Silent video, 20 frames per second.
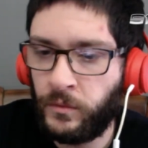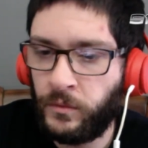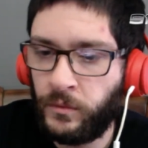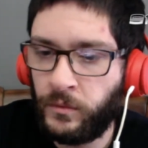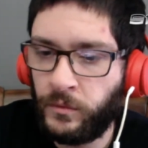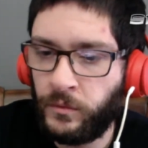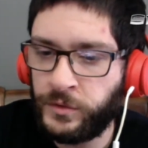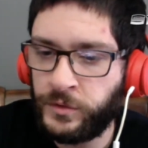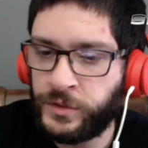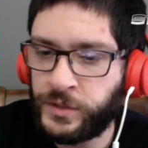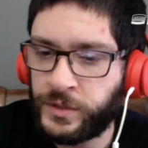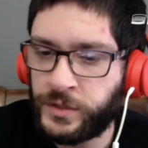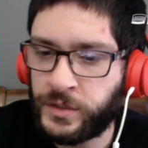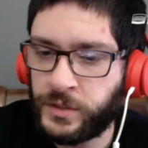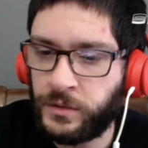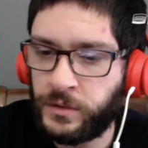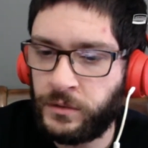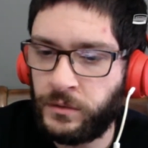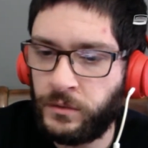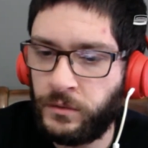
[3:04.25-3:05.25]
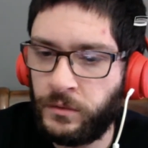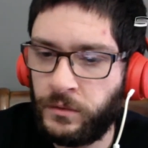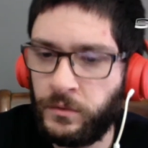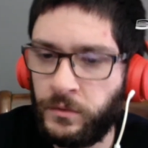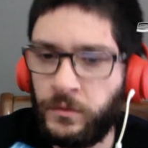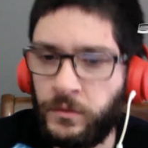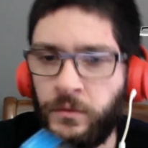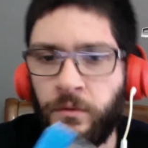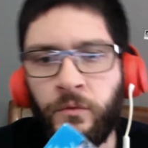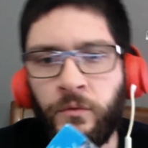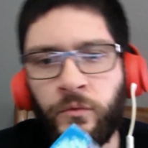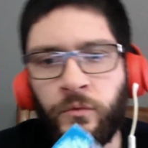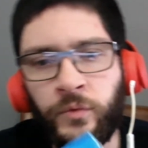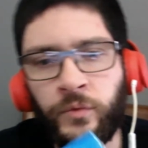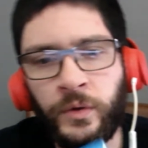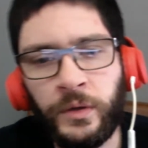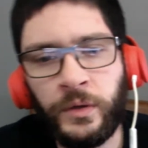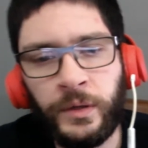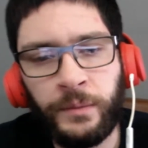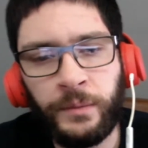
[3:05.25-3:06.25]
just
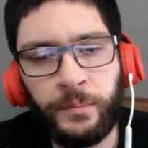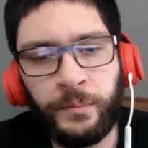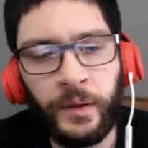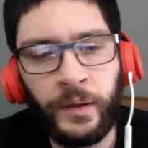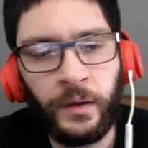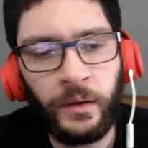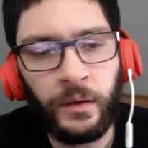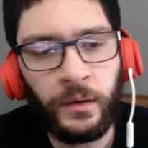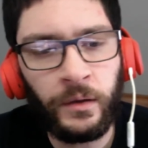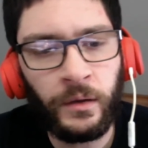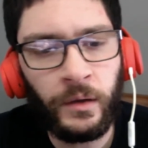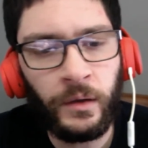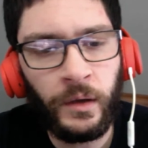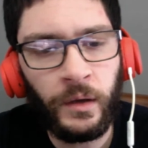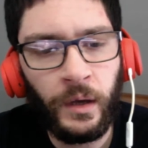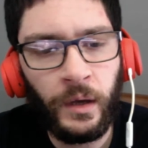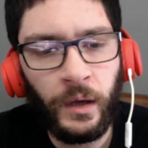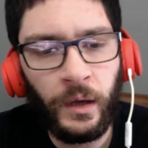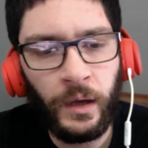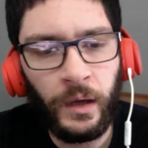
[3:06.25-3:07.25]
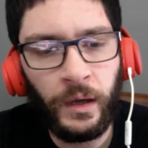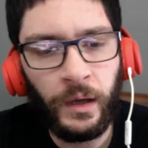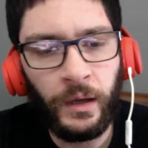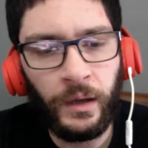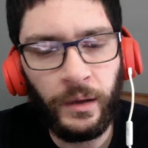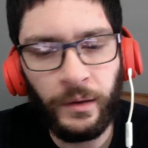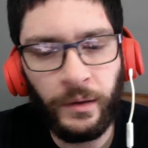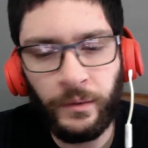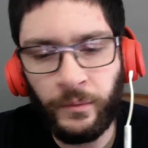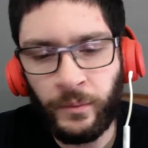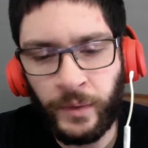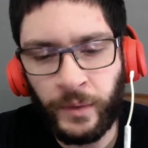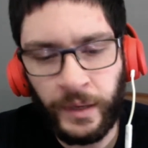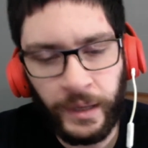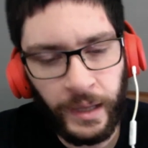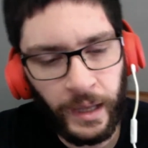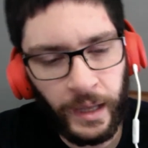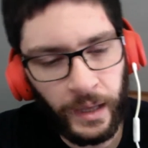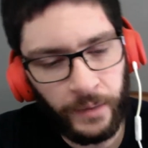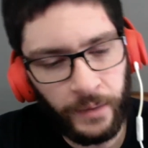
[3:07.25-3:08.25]
really big when it
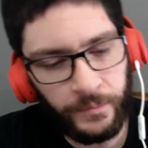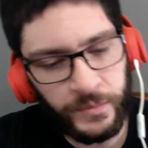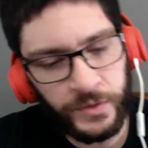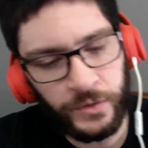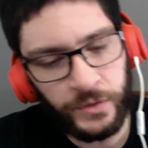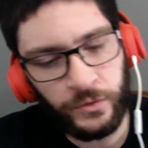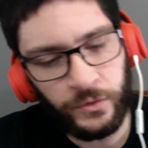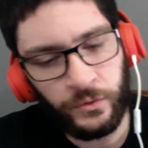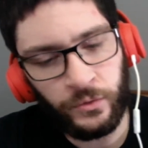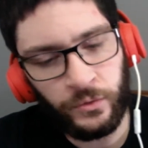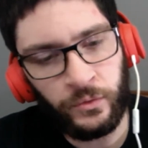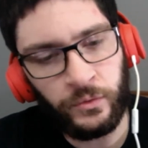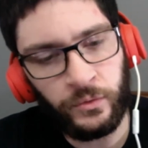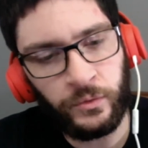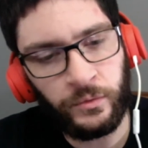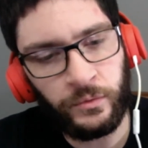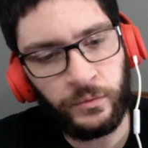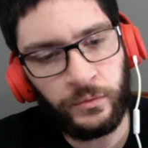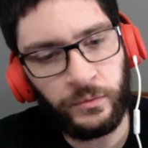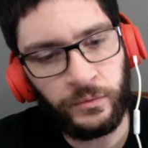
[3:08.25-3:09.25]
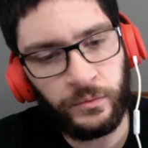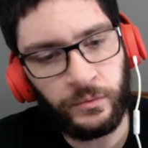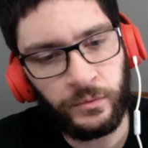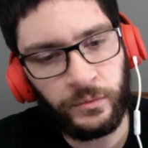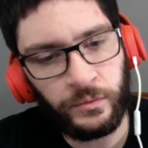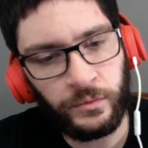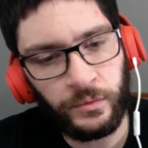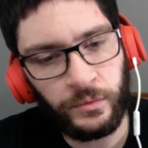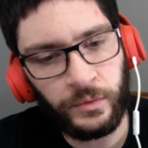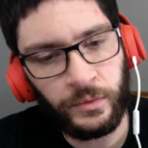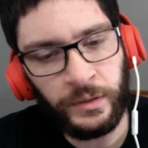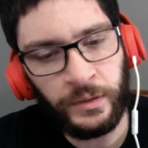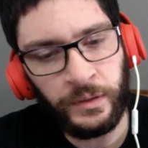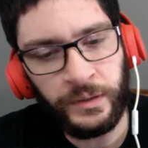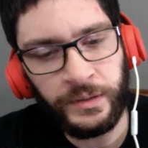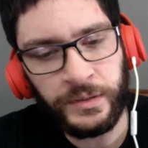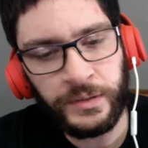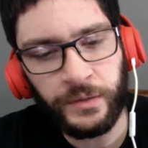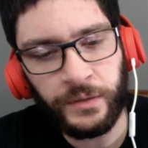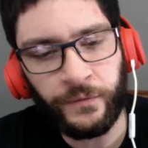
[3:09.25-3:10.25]
came to at
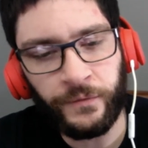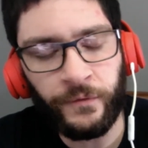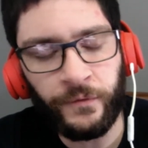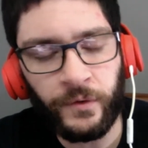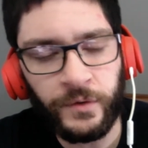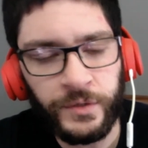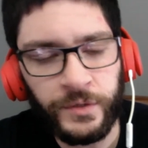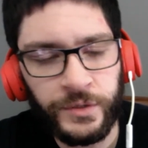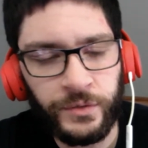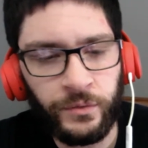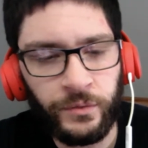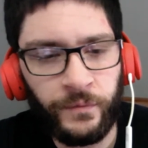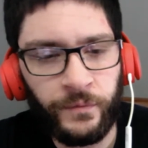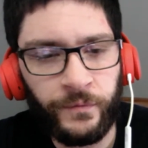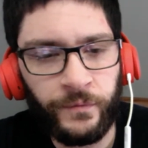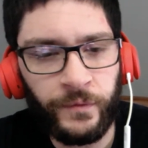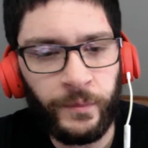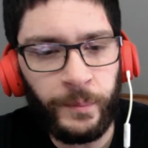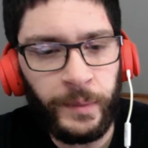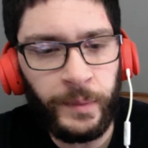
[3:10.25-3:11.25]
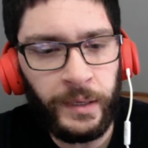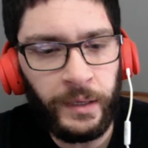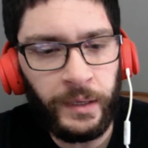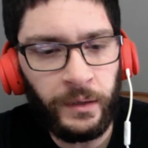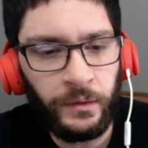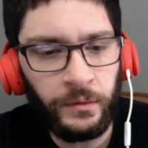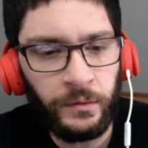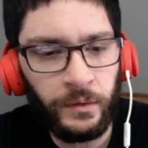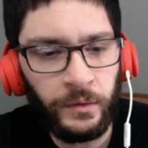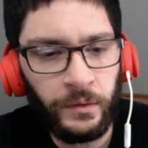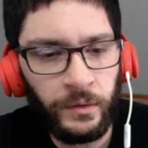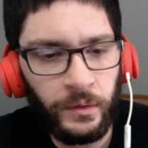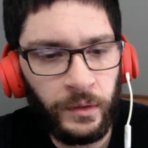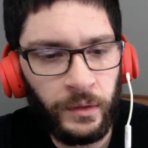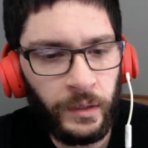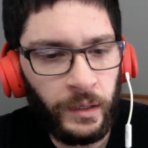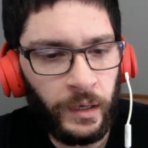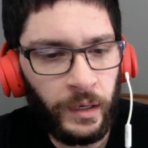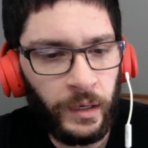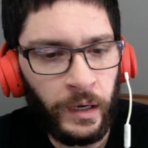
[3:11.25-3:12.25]
least the first one for me.
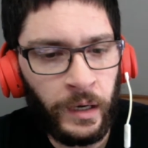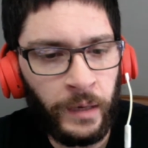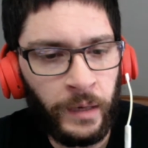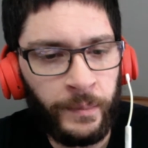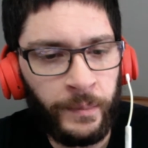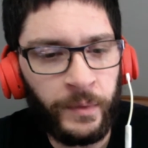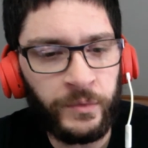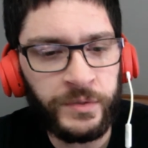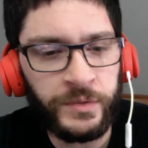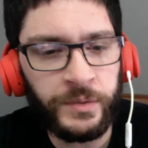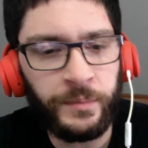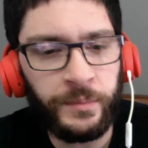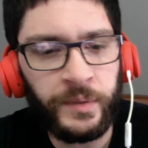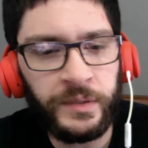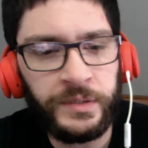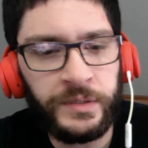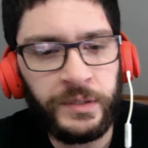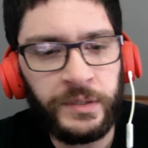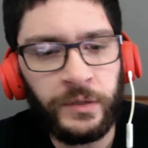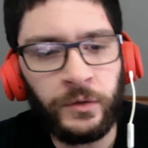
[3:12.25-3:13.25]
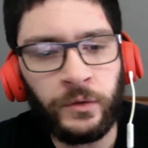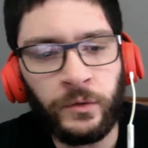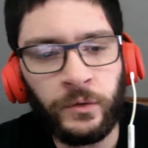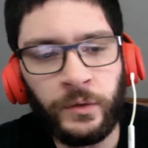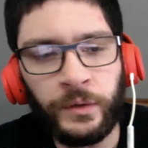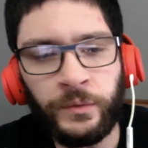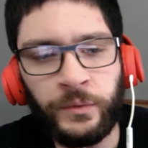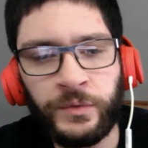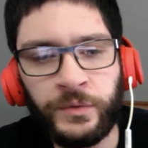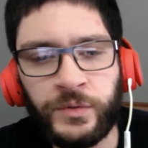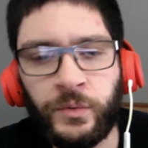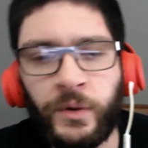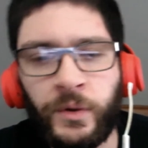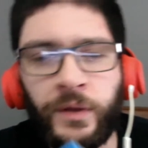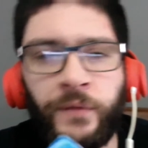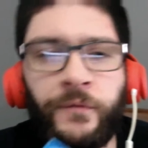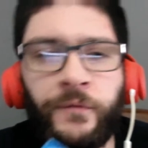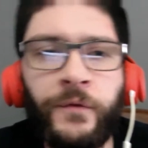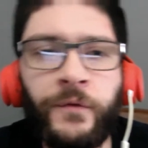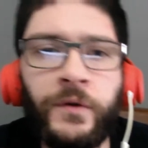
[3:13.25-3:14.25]
It was a big deal. It was one of the
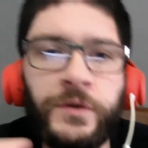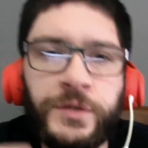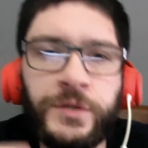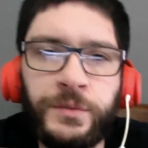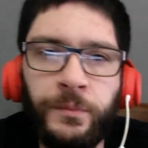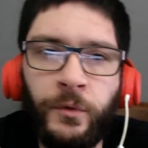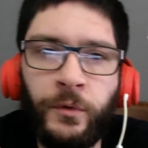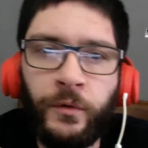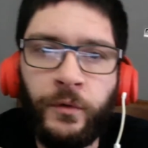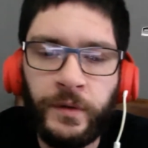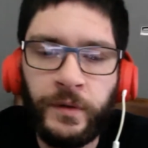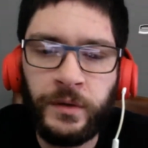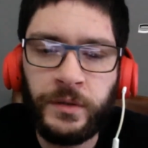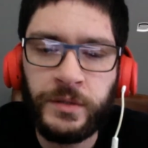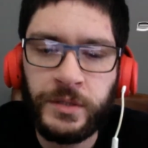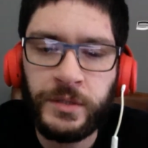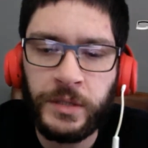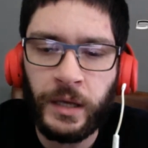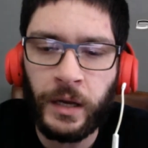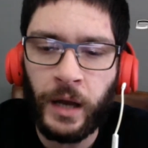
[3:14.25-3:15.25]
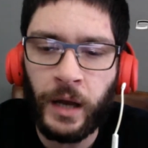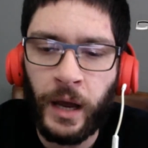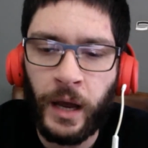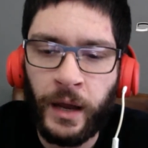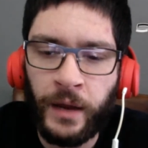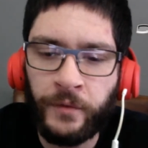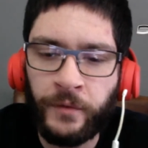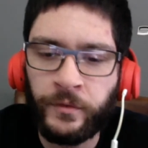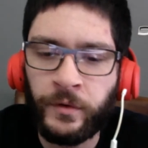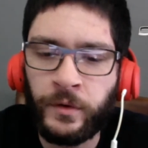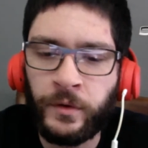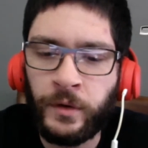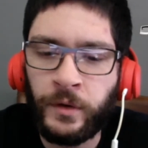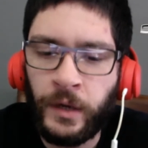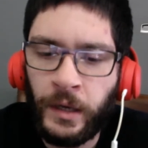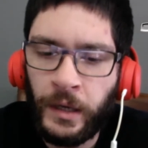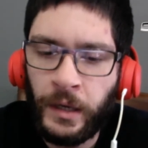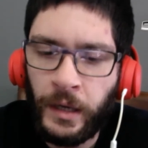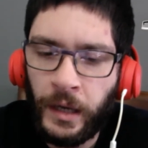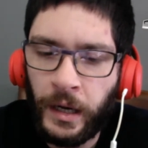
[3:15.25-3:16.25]
first movies that I ever
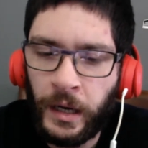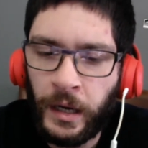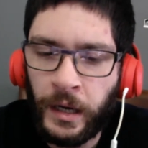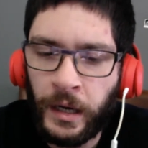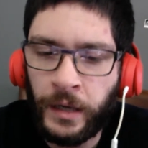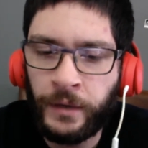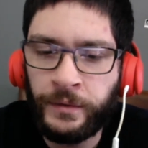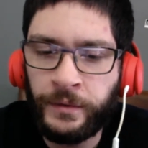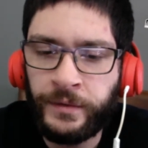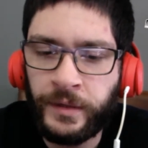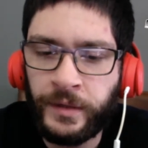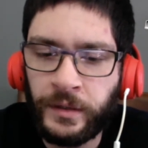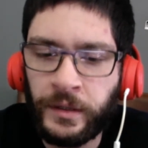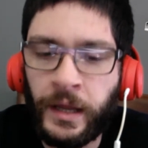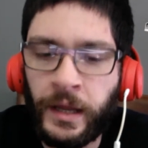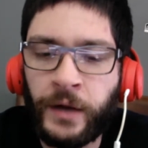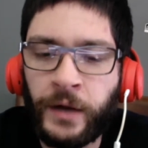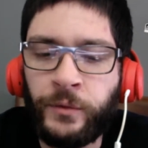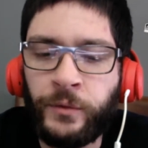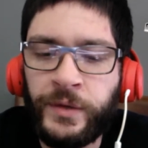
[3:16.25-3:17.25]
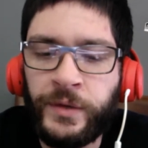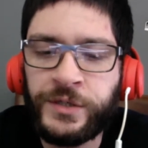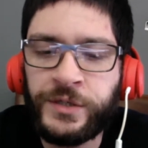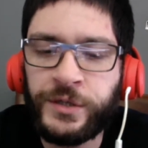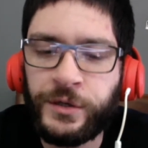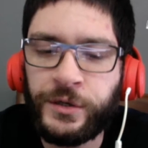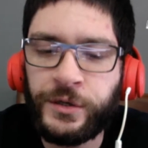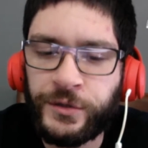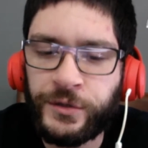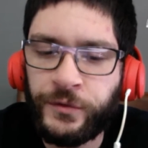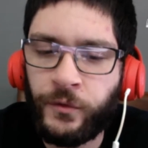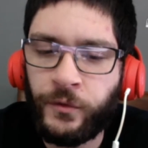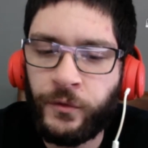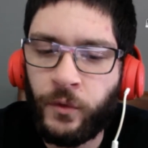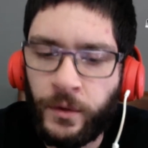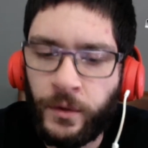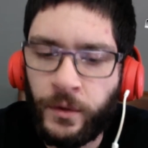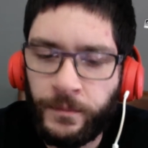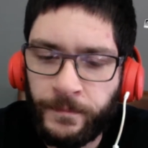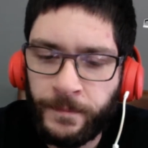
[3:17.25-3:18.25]
did a lot of research
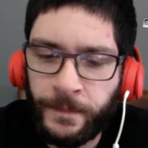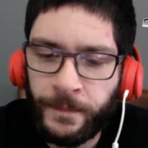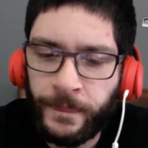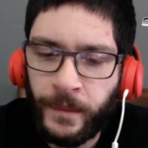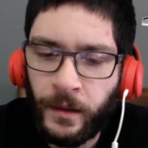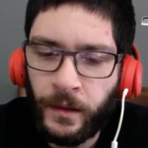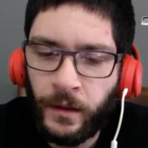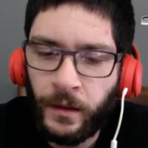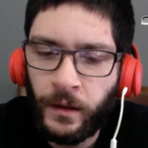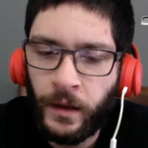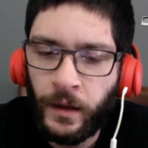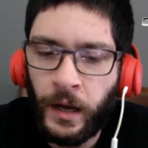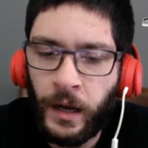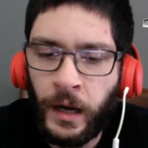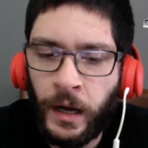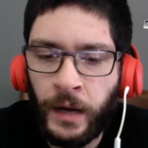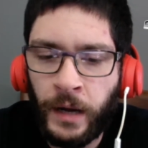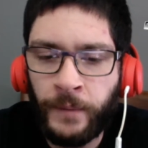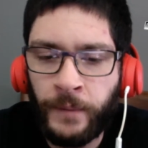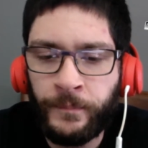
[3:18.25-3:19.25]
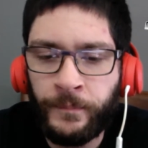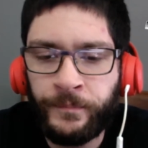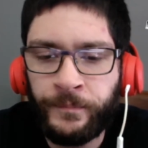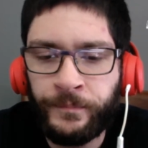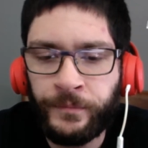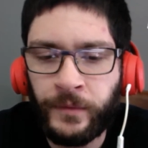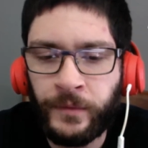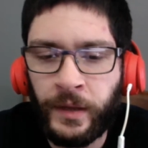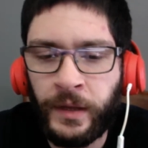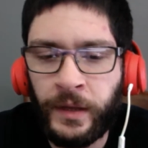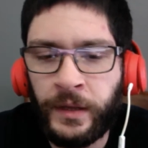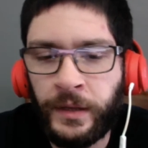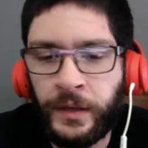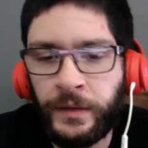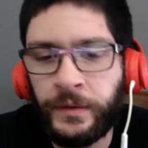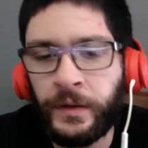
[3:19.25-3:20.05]
for, and